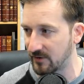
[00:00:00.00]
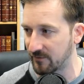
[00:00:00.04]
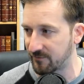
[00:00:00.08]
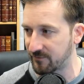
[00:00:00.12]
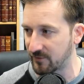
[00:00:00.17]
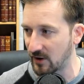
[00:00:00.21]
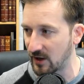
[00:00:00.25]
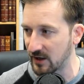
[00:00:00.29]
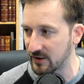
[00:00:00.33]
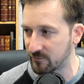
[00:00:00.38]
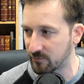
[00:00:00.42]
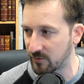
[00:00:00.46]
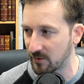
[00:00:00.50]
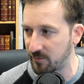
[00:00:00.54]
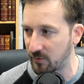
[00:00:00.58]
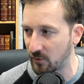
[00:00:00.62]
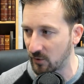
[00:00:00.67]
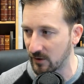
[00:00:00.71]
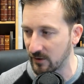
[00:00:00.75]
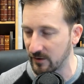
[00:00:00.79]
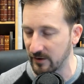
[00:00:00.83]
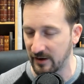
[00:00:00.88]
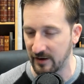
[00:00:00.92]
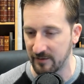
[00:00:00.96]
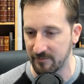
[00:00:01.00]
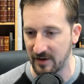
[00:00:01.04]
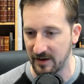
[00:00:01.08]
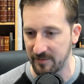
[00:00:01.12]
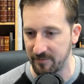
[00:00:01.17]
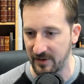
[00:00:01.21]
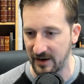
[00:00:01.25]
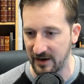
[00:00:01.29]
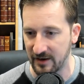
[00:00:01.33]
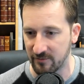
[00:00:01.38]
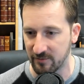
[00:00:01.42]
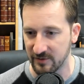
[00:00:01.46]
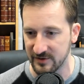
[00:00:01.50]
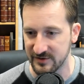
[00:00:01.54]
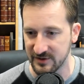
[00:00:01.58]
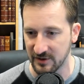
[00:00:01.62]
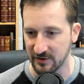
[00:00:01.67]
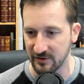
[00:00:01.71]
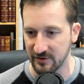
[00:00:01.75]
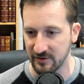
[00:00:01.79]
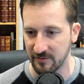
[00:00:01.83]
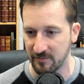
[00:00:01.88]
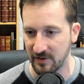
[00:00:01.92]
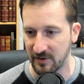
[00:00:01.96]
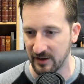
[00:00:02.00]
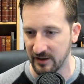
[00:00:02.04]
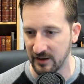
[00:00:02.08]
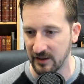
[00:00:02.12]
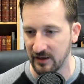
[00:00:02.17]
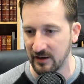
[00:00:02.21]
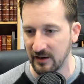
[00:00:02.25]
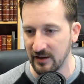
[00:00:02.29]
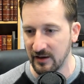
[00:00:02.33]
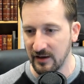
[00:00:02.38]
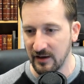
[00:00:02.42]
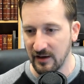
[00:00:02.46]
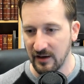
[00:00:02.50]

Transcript: a fraud report, and my bank returned the money.